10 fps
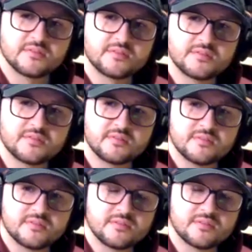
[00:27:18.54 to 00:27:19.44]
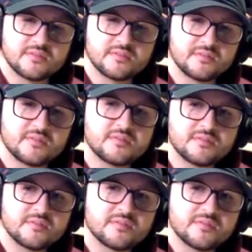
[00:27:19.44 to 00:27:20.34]

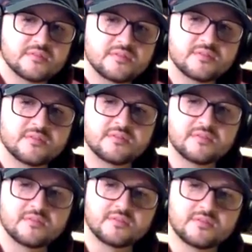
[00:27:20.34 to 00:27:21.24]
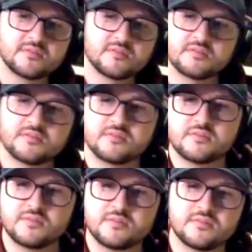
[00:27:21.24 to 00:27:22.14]

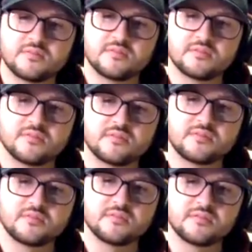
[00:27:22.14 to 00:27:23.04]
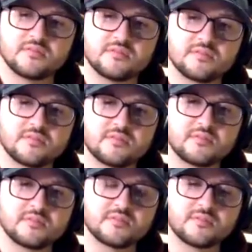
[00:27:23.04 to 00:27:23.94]

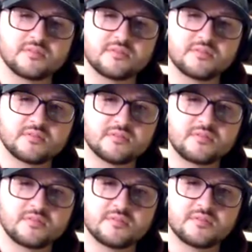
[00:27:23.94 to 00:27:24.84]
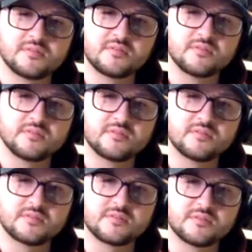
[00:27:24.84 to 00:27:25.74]

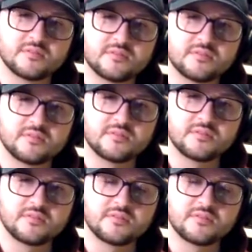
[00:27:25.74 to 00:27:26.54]
(not speaking)